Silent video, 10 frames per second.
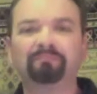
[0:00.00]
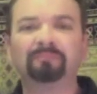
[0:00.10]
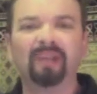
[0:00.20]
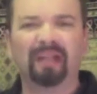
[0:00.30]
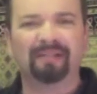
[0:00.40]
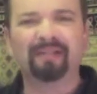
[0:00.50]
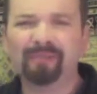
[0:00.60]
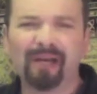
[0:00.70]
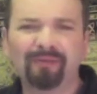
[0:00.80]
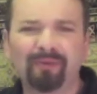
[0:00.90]
And
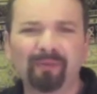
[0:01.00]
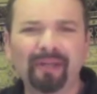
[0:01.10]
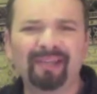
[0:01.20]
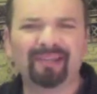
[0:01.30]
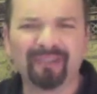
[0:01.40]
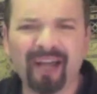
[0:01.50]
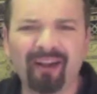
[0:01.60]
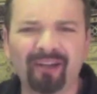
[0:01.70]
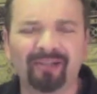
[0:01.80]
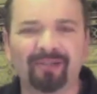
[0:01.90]
sometimes for me that's a
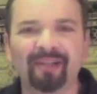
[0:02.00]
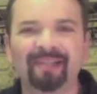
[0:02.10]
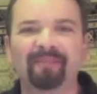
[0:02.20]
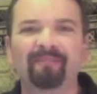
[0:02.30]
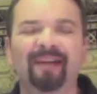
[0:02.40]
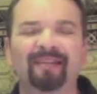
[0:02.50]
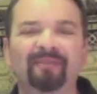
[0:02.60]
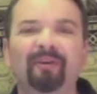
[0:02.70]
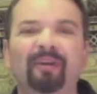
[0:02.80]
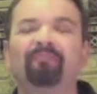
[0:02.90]
challenge, so let's get back
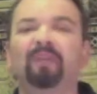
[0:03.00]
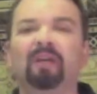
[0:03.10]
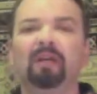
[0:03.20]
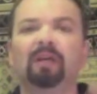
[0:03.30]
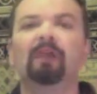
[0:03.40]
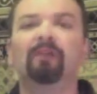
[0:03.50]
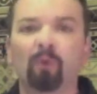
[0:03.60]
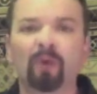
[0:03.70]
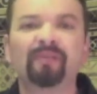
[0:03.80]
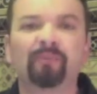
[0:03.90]
to it. There
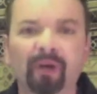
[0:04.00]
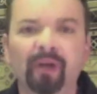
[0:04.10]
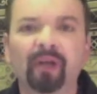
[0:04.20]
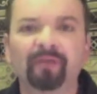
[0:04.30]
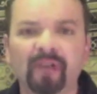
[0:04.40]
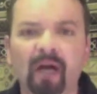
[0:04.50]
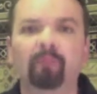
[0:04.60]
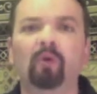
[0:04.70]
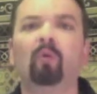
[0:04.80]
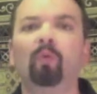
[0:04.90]
was a period of
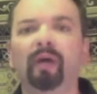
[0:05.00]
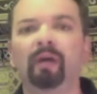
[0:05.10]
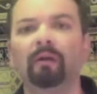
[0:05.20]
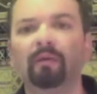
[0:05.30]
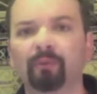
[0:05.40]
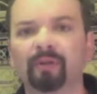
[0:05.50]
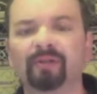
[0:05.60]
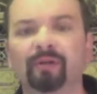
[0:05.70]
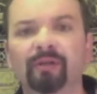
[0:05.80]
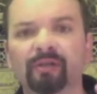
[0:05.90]
time when the
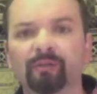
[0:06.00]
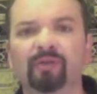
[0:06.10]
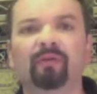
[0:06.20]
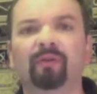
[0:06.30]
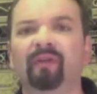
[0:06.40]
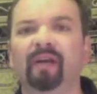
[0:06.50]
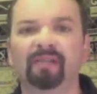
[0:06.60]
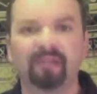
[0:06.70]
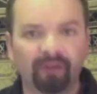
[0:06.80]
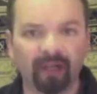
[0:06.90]
Brazilians were so
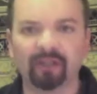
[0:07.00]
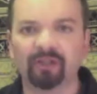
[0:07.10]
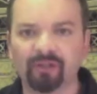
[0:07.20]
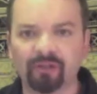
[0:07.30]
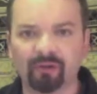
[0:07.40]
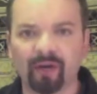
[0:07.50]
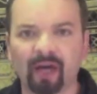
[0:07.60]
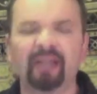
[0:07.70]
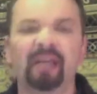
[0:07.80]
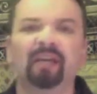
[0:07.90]
advanced that they could just do that.
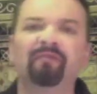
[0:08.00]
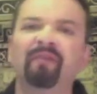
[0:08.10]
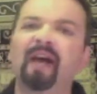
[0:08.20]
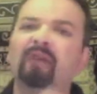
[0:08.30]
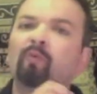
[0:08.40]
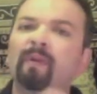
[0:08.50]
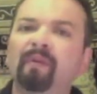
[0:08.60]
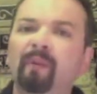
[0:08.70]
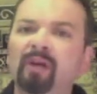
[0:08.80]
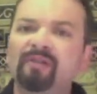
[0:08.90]
In fact, when the
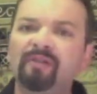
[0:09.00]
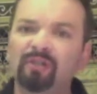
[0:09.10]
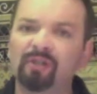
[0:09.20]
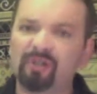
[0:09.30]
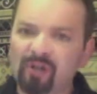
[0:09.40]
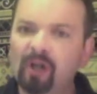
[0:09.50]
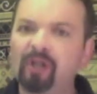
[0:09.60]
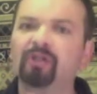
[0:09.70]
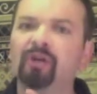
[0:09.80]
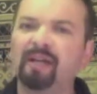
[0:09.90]
Americans
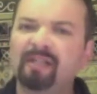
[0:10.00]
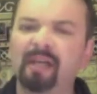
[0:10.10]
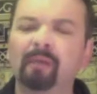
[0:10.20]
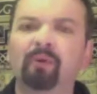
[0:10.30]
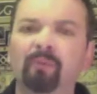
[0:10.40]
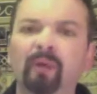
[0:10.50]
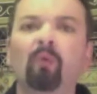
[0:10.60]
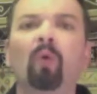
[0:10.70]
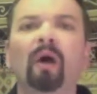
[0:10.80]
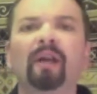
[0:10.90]
started trying to
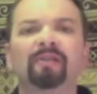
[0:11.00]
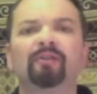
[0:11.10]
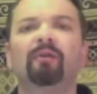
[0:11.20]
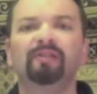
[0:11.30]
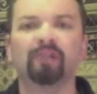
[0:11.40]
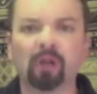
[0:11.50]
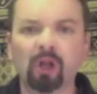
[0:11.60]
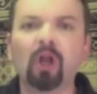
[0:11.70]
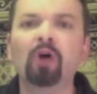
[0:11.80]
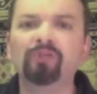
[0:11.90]
implement what is known as the
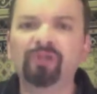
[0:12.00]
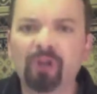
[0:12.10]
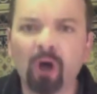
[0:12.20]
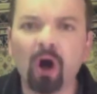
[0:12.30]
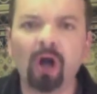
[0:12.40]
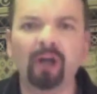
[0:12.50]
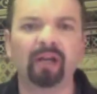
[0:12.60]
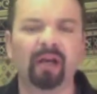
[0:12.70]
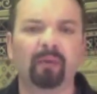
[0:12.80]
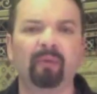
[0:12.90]
closed guard
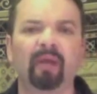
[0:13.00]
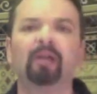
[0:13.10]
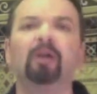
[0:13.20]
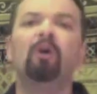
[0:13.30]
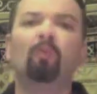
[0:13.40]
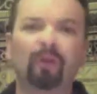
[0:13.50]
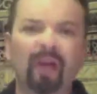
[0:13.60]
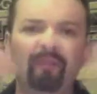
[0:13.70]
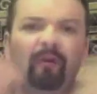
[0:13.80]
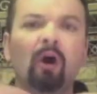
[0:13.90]
in MMA, where
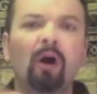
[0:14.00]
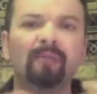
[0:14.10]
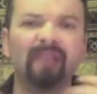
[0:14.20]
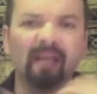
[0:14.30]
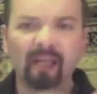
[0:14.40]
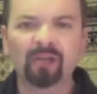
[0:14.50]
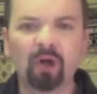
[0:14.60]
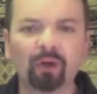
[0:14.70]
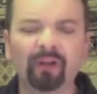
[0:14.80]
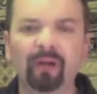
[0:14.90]
you have your arms and legs
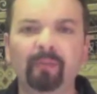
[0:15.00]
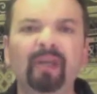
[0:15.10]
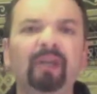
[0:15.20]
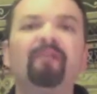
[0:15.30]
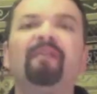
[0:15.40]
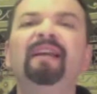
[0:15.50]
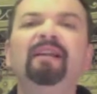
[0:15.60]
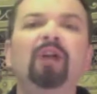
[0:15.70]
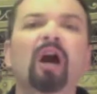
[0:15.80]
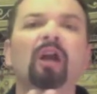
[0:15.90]
holding them in, they
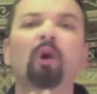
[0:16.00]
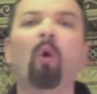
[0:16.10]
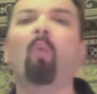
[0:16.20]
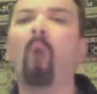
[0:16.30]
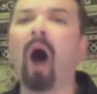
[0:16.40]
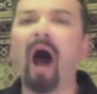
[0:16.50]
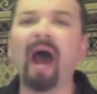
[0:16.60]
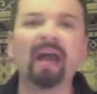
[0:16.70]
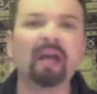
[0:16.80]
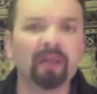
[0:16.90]
did not know
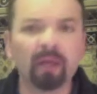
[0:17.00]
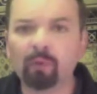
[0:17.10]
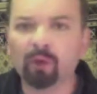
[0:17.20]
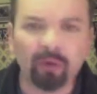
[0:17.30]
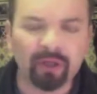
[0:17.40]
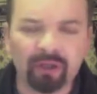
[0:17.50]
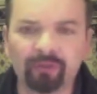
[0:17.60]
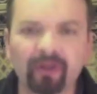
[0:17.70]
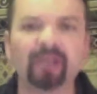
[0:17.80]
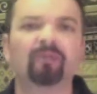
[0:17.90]
why they were going to
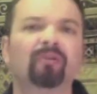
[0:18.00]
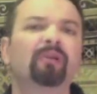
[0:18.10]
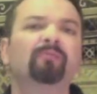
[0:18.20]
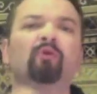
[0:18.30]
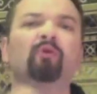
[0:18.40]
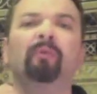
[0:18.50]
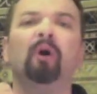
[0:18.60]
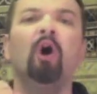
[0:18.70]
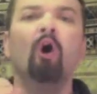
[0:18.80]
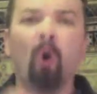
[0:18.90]
do that, so they absorbed
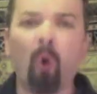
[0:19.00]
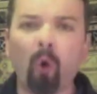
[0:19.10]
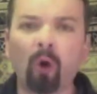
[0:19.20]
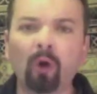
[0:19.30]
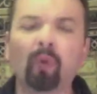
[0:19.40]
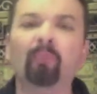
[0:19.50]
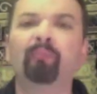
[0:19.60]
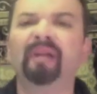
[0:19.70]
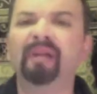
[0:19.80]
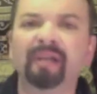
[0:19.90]
horrible
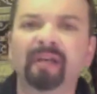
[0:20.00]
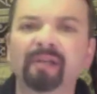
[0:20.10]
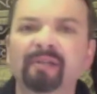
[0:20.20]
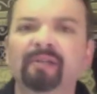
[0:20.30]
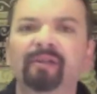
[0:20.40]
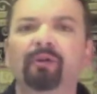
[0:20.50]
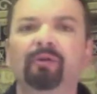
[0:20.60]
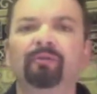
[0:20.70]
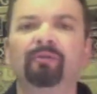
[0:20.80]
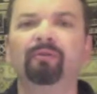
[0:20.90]
beatings.
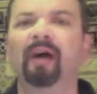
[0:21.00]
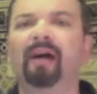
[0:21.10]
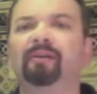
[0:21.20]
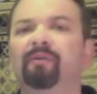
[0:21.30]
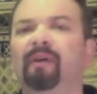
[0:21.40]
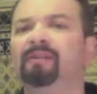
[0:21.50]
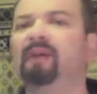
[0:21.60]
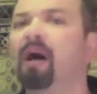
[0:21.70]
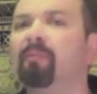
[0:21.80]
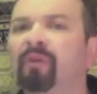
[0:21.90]
You had
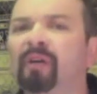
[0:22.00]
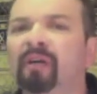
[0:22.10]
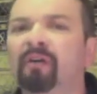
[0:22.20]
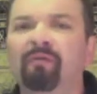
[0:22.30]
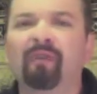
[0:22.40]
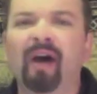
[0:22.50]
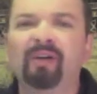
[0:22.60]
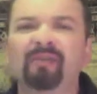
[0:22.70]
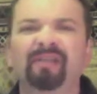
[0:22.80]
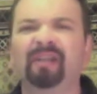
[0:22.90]
top
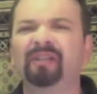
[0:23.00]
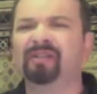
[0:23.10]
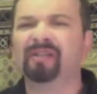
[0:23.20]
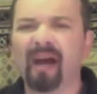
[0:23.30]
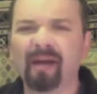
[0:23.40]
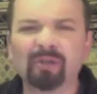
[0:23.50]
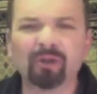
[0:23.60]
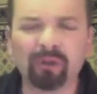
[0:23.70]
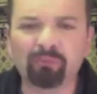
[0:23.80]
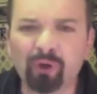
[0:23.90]
fighters getting just
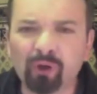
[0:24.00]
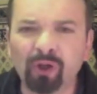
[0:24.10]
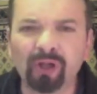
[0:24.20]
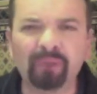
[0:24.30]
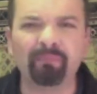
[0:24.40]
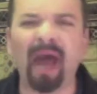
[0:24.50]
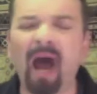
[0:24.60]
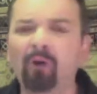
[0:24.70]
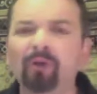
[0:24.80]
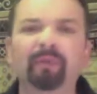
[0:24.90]
absolutely brutally
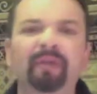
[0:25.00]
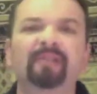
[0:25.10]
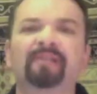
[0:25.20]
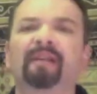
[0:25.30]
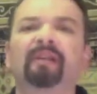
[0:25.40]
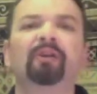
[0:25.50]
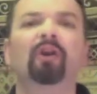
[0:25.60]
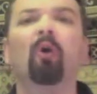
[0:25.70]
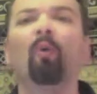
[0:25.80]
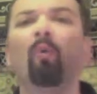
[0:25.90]
pounded because they didn't
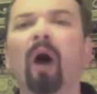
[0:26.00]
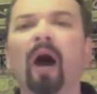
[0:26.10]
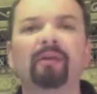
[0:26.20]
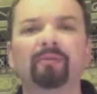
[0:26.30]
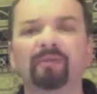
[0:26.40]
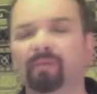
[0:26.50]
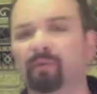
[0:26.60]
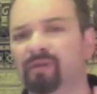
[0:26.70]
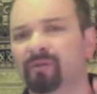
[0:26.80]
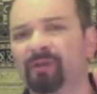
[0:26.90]
know why
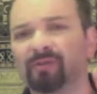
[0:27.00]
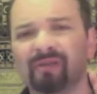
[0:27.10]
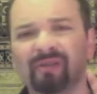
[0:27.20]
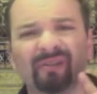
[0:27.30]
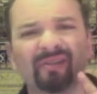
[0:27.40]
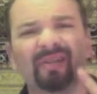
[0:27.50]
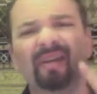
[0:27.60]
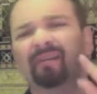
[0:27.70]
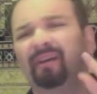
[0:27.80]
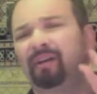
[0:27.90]
supposed to be using this.
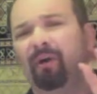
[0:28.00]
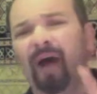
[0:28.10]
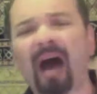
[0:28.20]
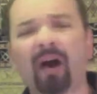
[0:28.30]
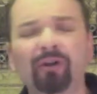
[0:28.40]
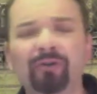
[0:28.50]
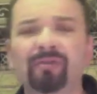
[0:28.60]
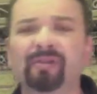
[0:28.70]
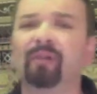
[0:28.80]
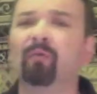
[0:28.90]
They didn't know how to
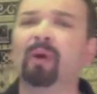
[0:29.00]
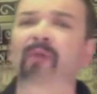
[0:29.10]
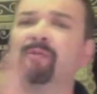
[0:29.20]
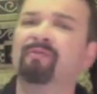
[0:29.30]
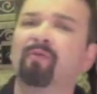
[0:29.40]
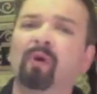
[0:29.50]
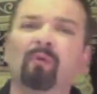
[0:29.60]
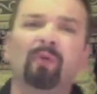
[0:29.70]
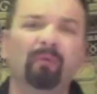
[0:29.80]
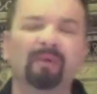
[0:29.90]
use it, what it was for,
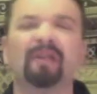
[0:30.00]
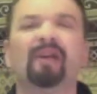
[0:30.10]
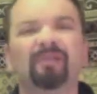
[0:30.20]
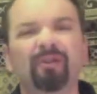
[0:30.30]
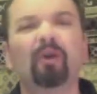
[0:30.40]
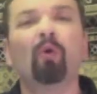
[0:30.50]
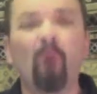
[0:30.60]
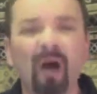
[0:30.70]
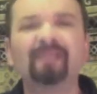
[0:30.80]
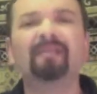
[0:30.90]
what it was. So there
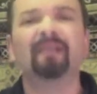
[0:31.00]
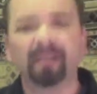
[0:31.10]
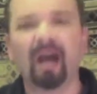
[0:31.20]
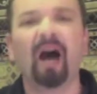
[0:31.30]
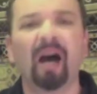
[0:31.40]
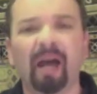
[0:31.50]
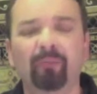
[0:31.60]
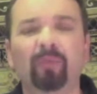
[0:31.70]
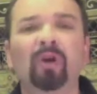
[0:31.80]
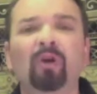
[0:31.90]
was a
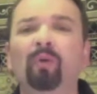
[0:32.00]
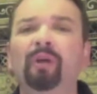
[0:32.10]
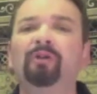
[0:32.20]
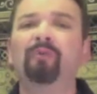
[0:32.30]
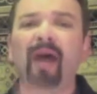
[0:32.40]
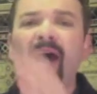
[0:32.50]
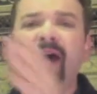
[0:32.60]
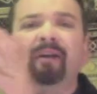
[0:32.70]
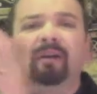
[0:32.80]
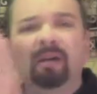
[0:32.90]
time when you
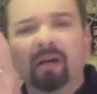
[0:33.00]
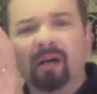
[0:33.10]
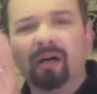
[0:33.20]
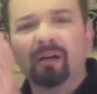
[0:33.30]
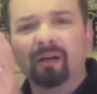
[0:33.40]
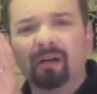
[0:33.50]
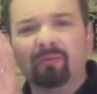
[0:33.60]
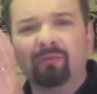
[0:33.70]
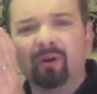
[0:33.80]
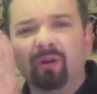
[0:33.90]
had
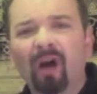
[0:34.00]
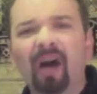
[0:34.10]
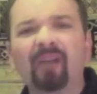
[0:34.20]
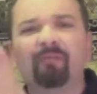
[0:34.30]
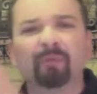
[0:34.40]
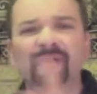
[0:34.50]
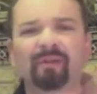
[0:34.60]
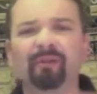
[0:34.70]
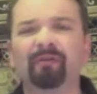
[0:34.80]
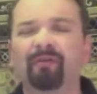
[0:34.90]
a lot of
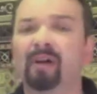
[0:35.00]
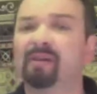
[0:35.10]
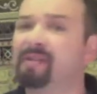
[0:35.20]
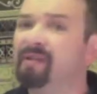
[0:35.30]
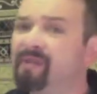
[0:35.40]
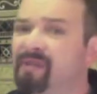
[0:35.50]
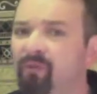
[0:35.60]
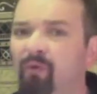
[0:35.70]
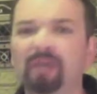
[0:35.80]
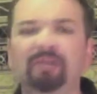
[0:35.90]
Brazilian fighters and even
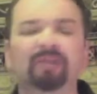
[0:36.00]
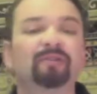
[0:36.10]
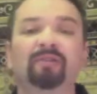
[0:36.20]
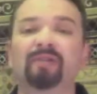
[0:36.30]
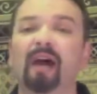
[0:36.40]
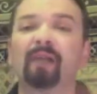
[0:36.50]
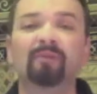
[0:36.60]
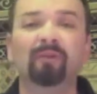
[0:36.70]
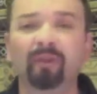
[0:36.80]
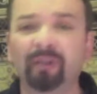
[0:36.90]
some Russians just
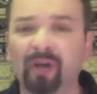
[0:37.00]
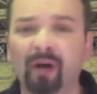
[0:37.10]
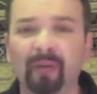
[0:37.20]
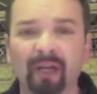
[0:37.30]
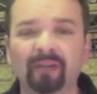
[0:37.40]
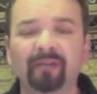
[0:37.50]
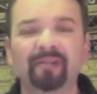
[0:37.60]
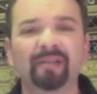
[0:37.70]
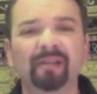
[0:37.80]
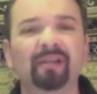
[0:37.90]
absolutely dominating the
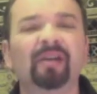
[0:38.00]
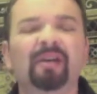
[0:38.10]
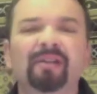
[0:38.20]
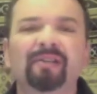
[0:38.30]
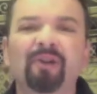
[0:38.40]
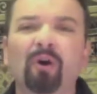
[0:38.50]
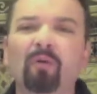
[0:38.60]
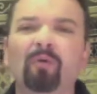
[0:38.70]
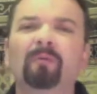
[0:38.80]
scene. So